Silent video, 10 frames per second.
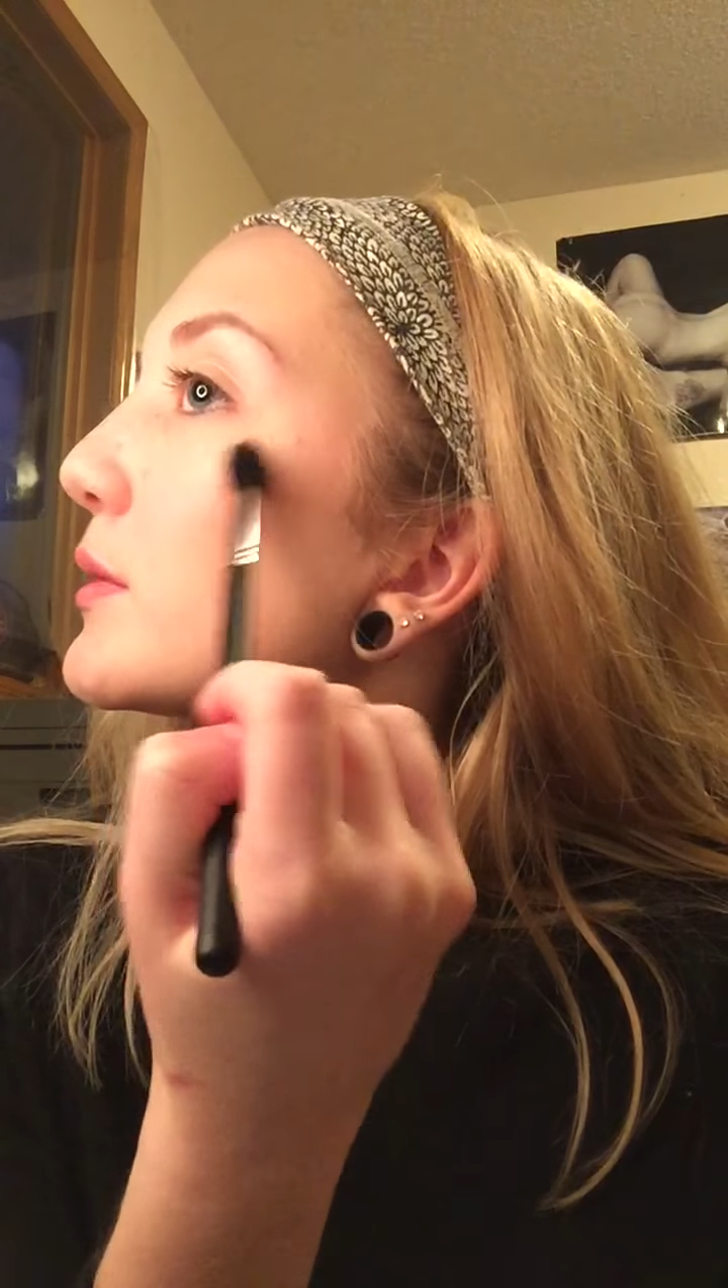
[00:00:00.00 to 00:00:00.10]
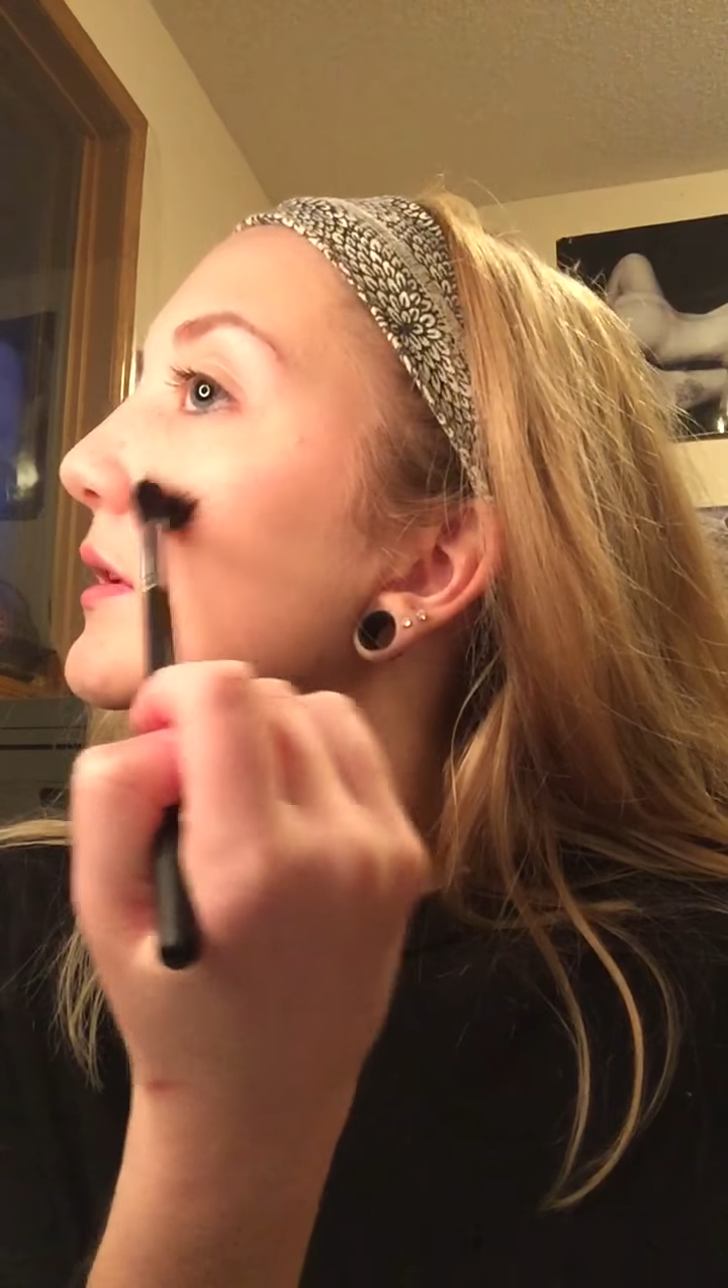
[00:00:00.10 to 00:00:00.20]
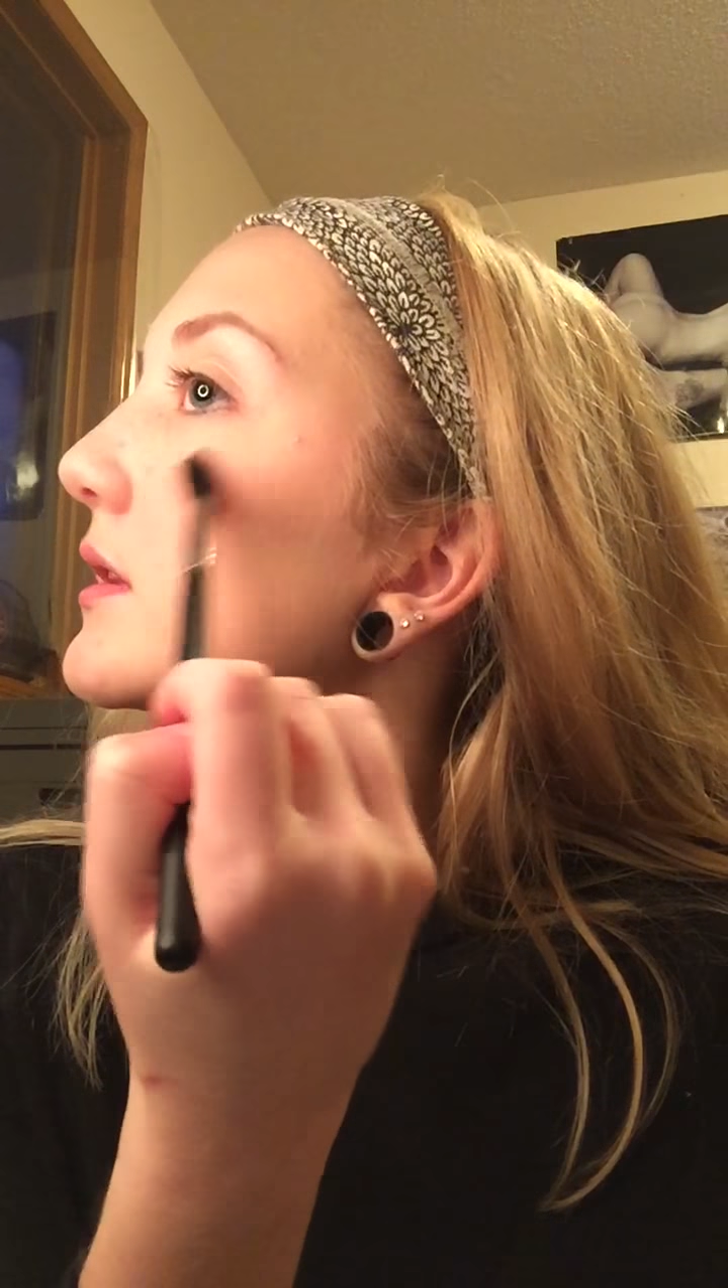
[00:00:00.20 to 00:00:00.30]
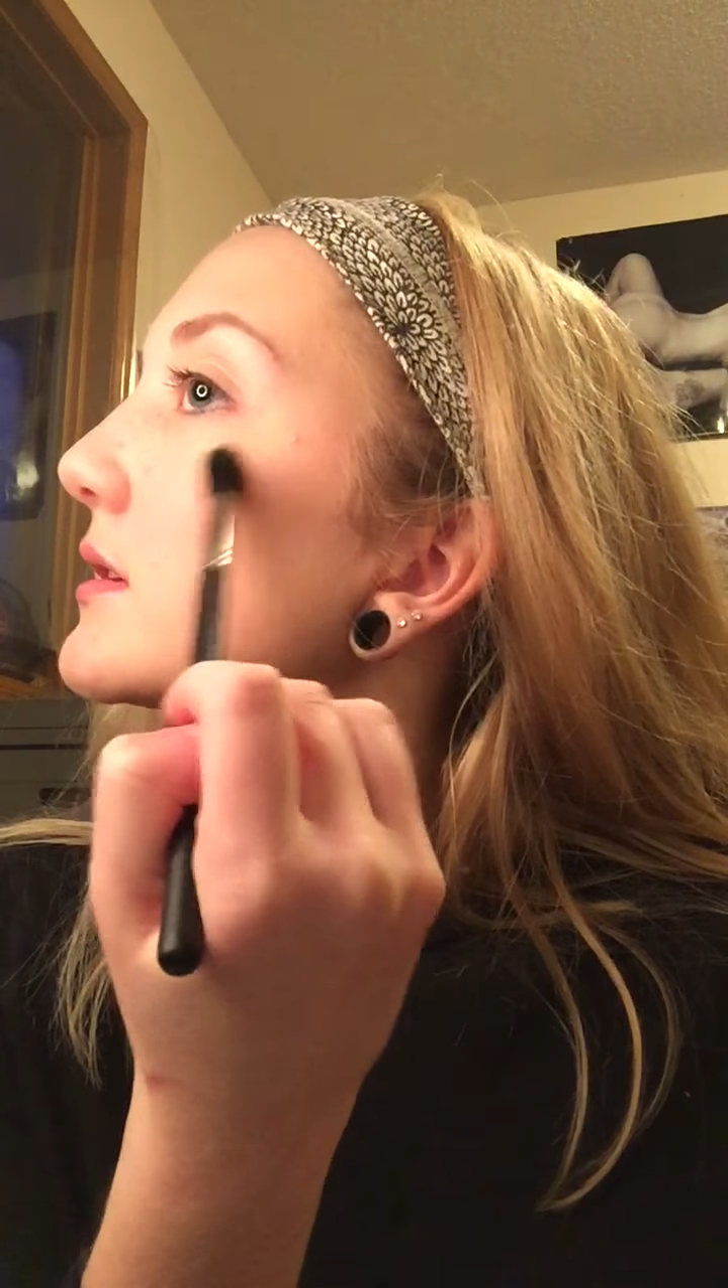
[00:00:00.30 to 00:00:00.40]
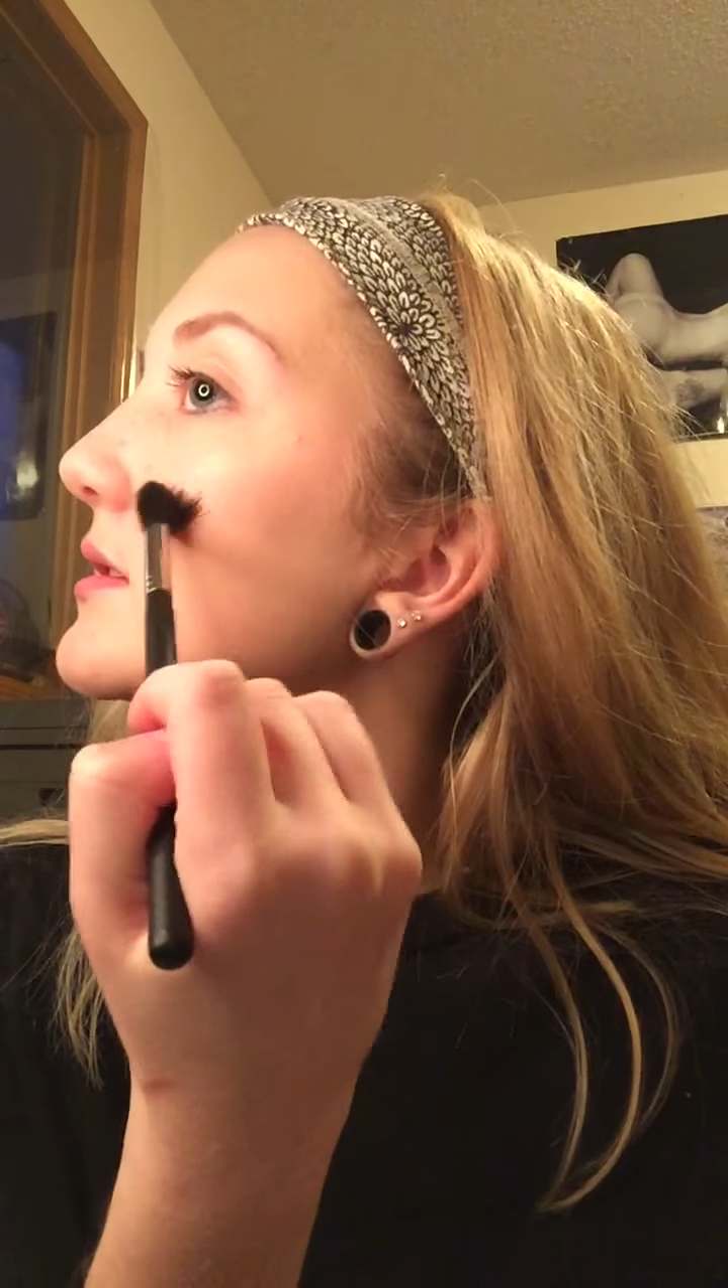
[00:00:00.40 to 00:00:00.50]

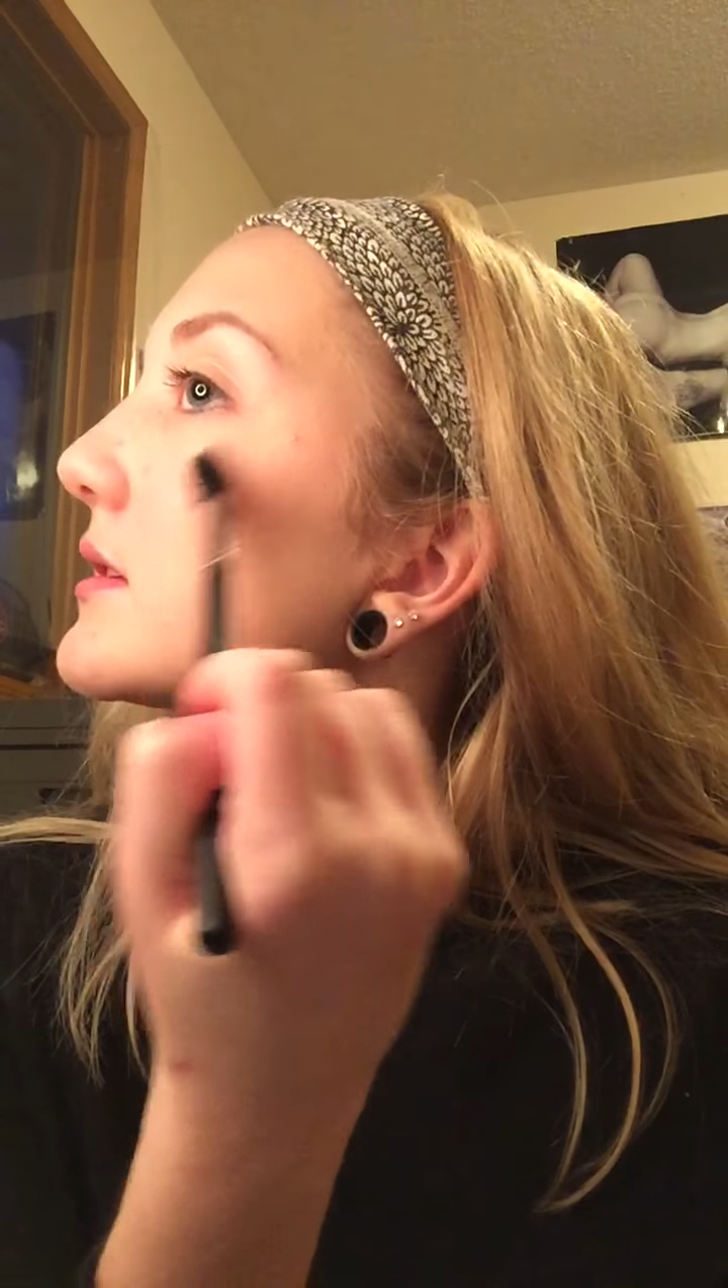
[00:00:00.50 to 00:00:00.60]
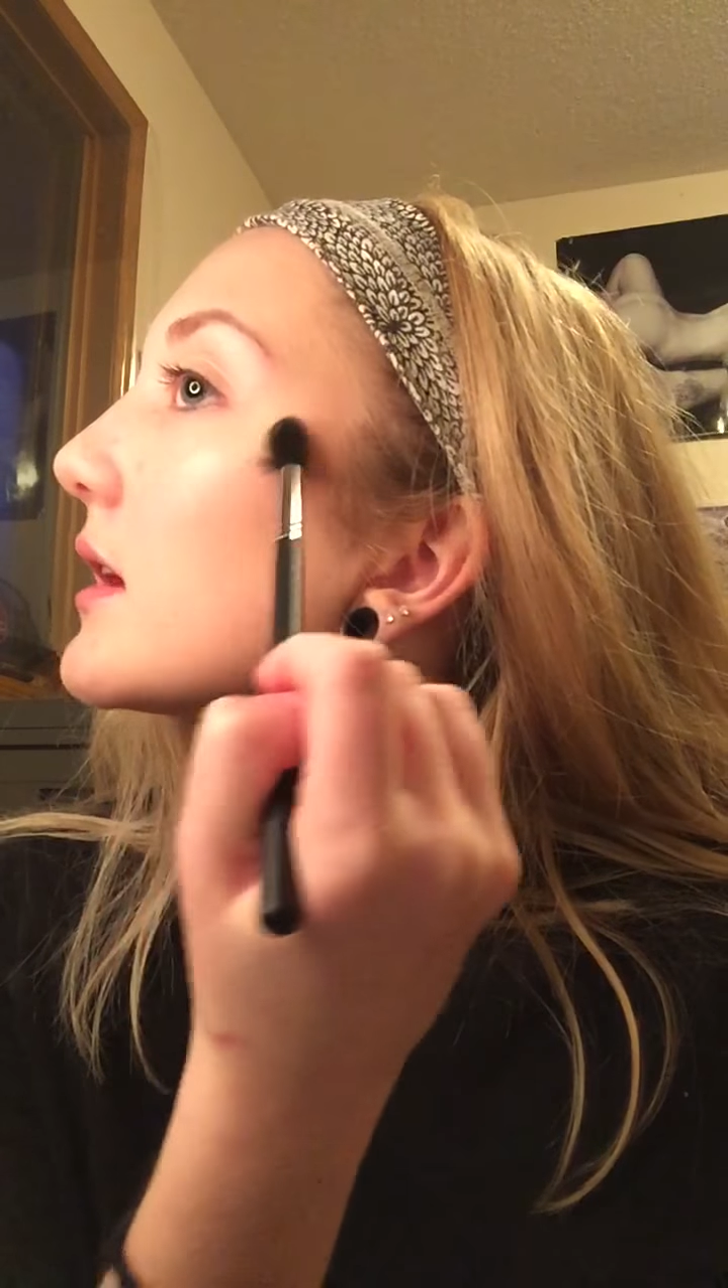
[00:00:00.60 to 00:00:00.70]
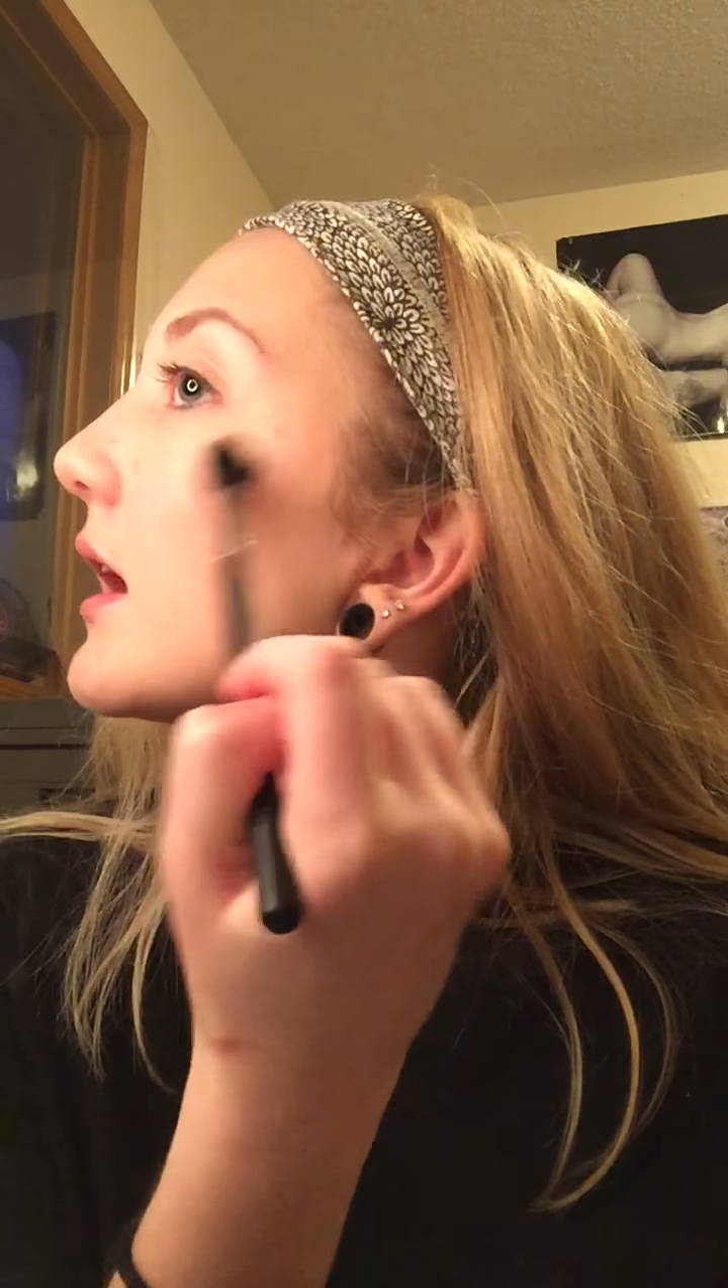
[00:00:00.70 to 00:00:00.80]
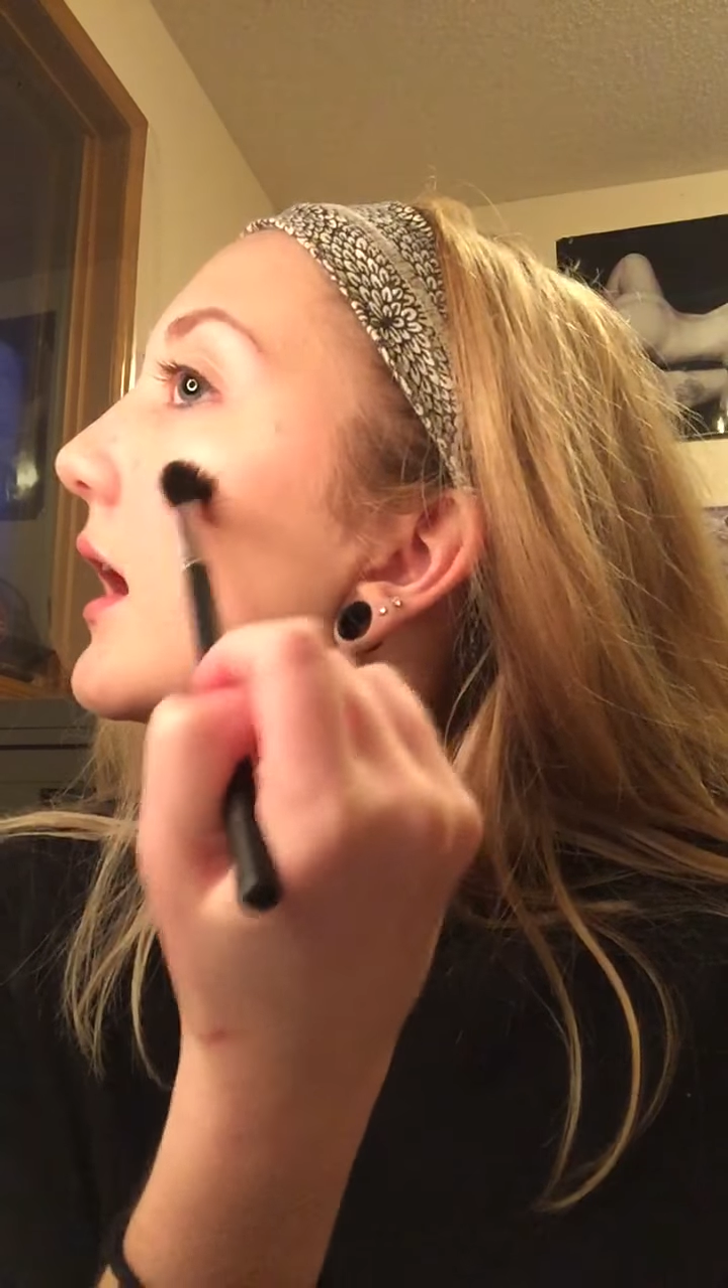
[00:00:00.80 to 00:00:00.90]
put this at the